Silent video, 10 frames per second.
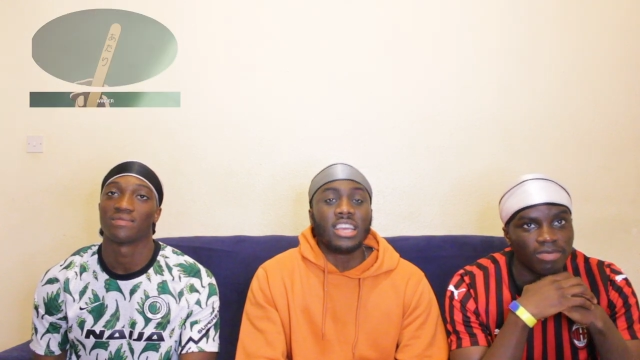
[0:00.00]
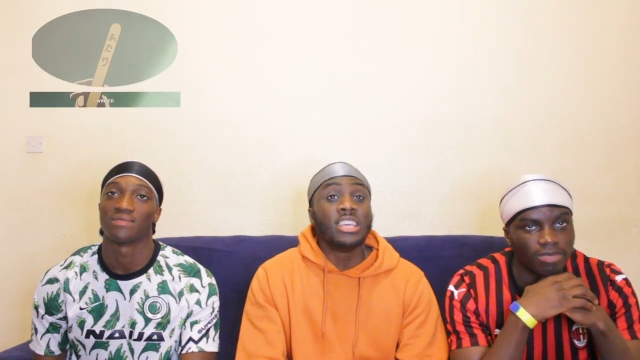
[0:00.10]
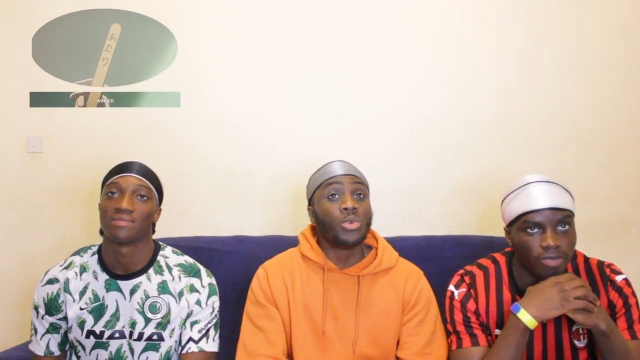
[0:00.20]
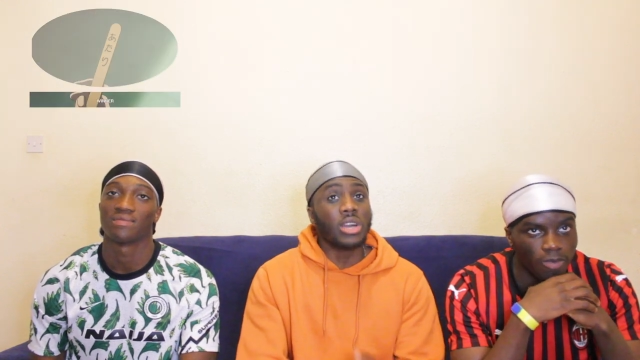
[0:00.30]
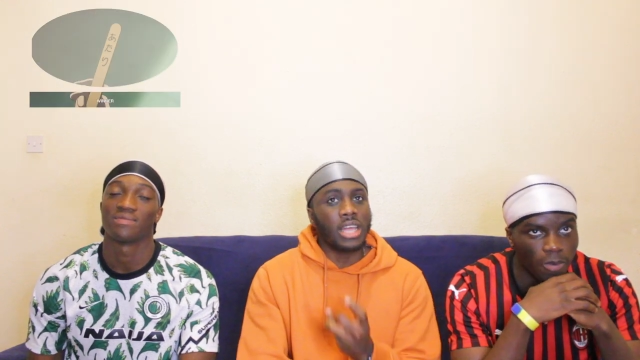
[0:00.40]

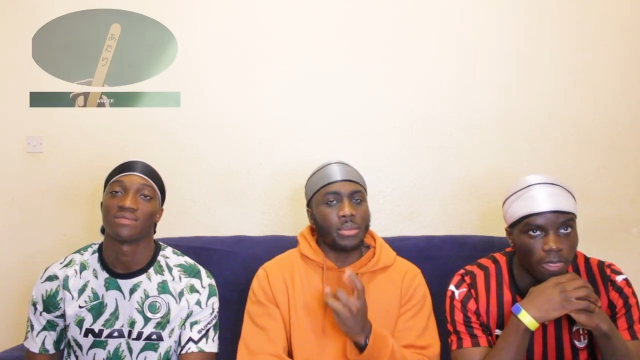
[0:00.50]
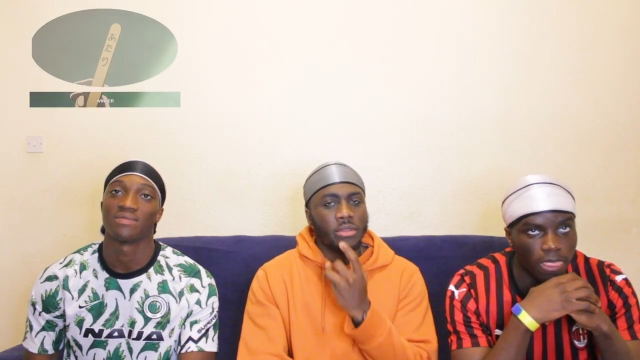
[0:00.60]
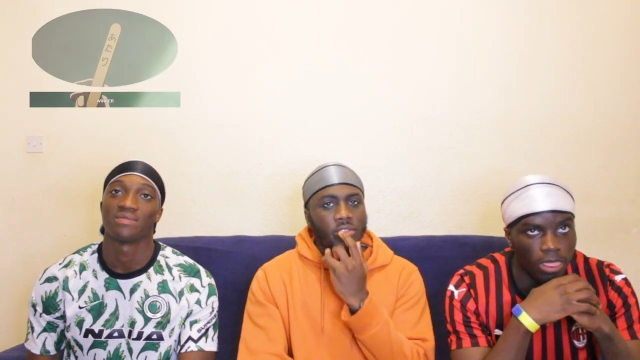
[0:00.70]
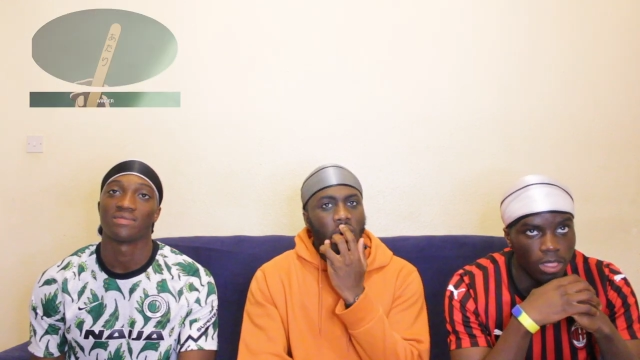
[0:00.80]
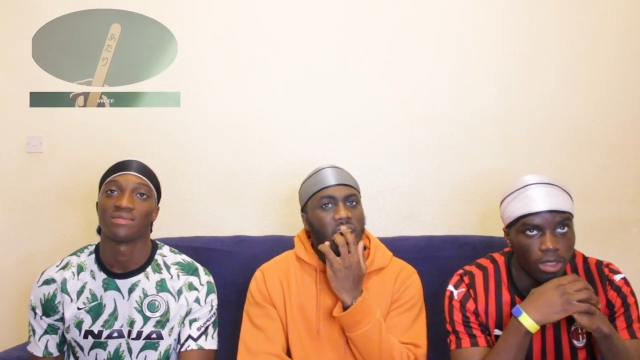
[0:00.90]
Speaker 1: He's won
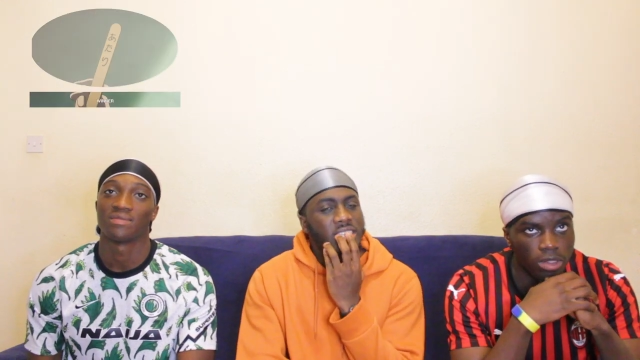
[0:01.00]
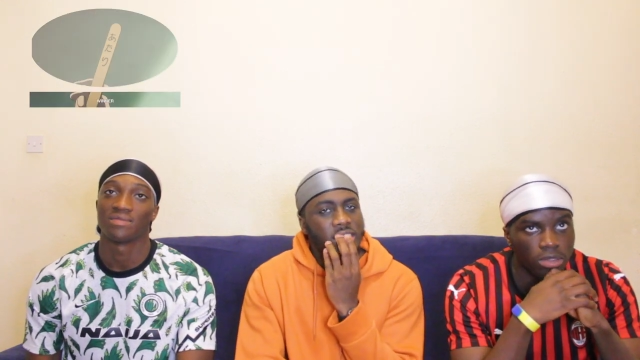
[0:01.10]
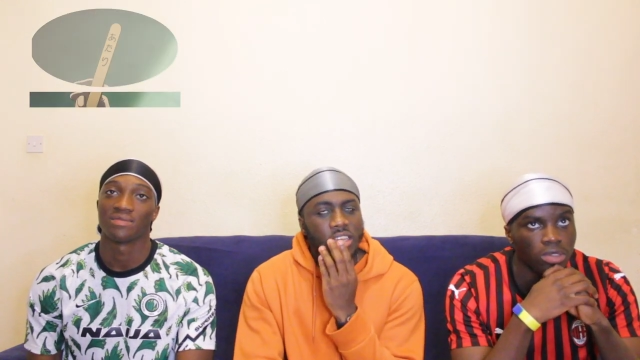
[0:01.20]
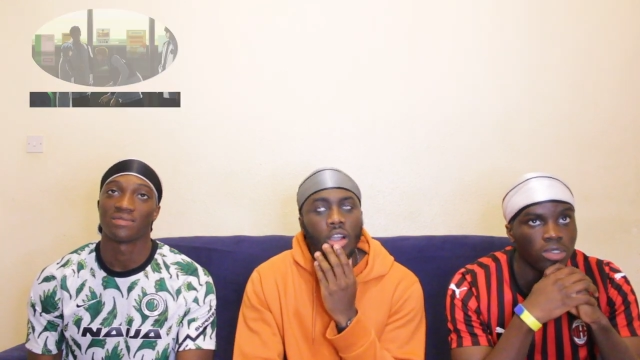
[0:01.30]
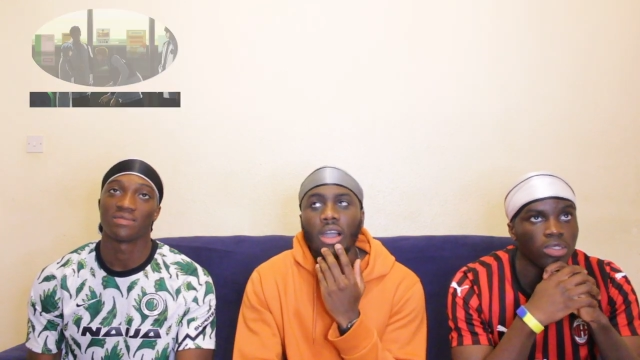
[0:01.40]
that before,
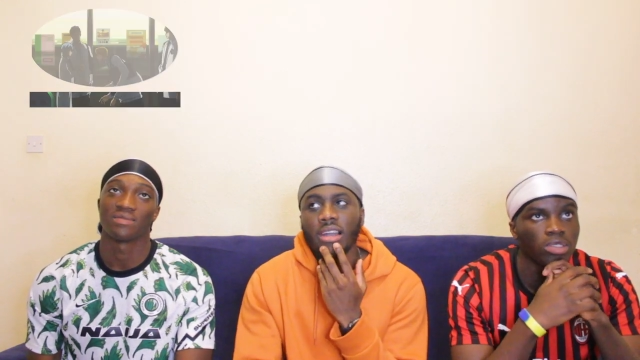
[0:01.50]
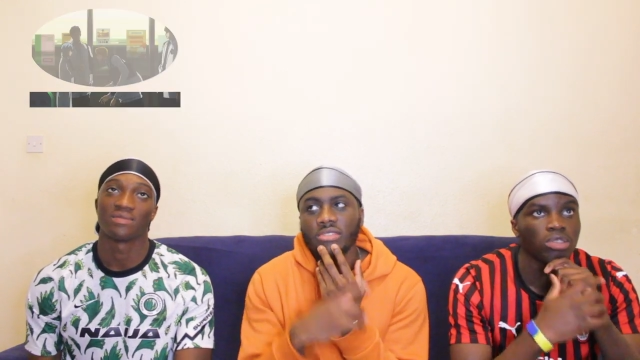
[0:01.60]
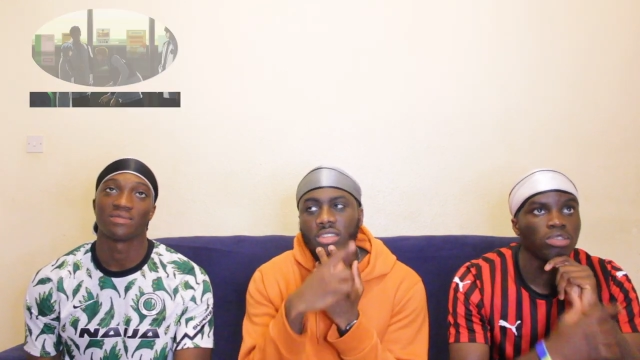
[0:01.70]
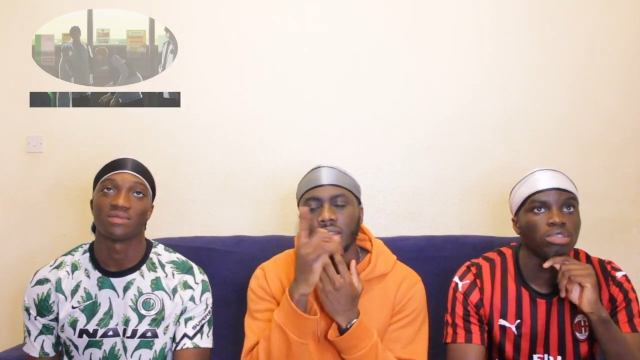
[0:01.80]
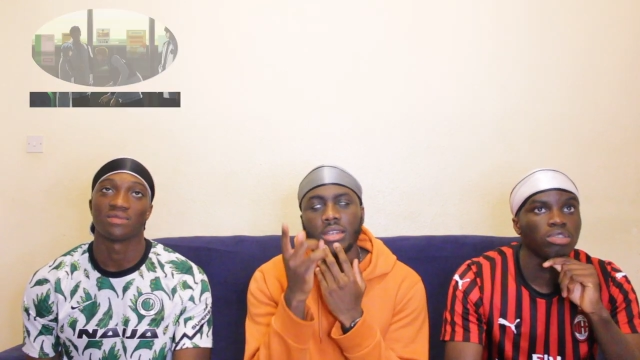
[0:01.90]
hasn't he? Or
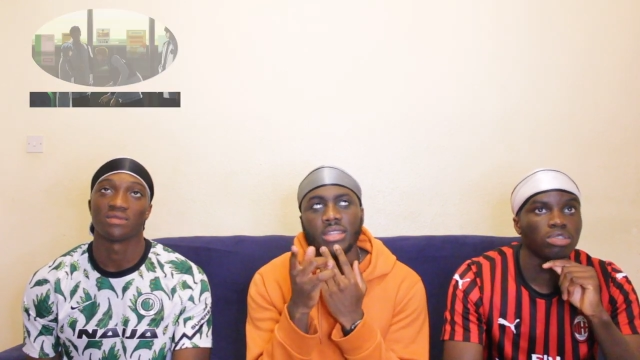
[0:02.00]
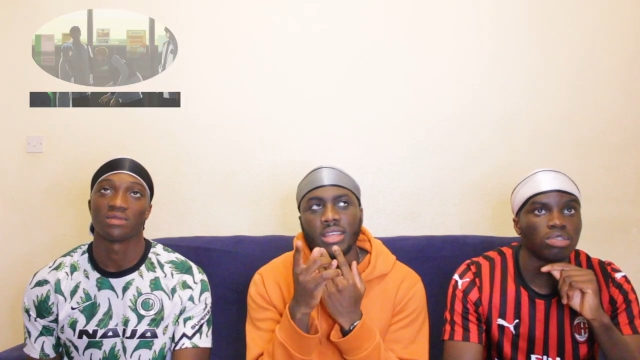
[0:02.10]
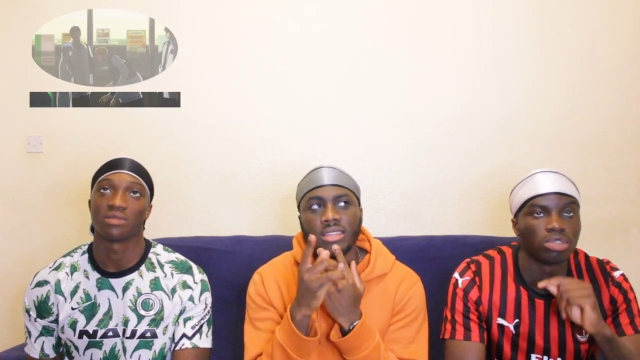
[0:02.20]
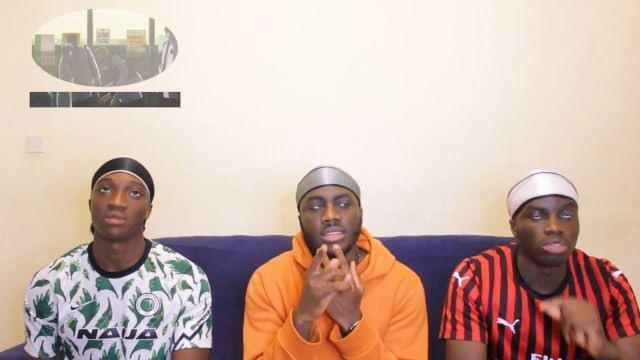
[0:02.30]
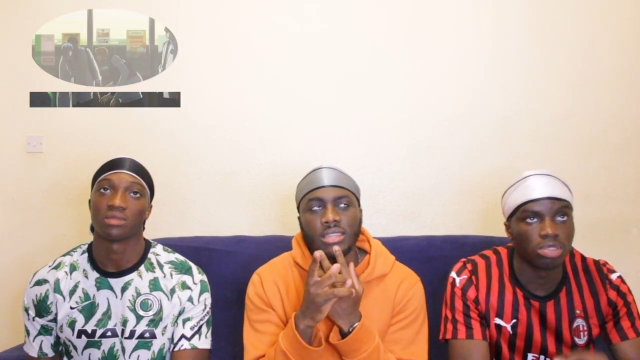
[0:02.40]
after,
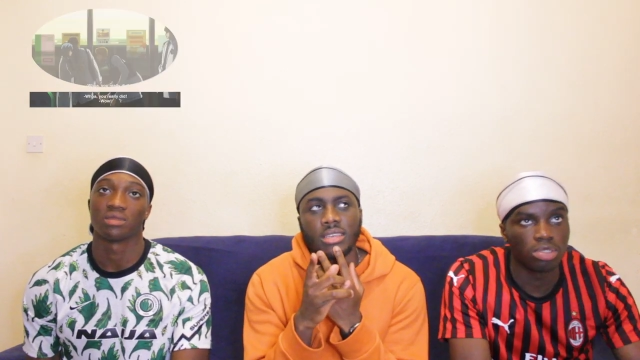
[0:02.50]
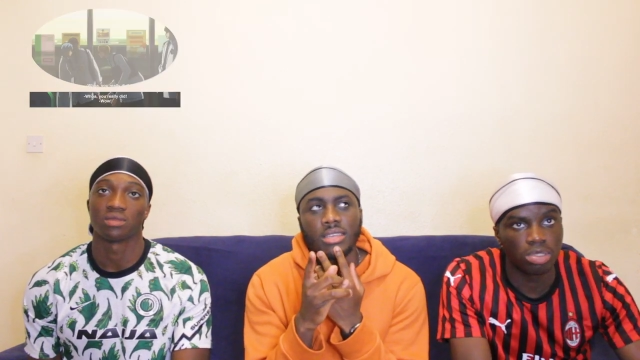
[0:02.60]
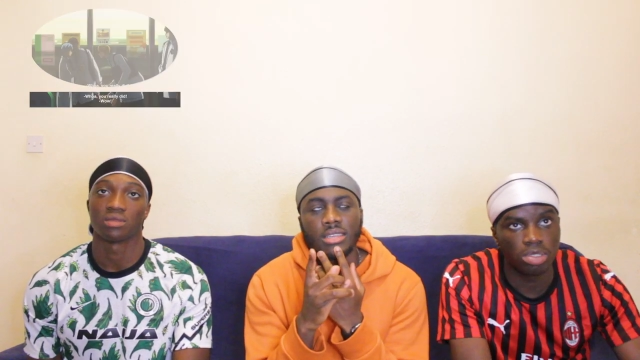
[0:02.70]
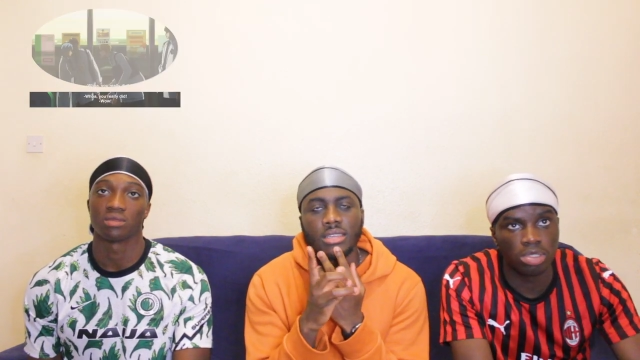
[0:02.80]
technically.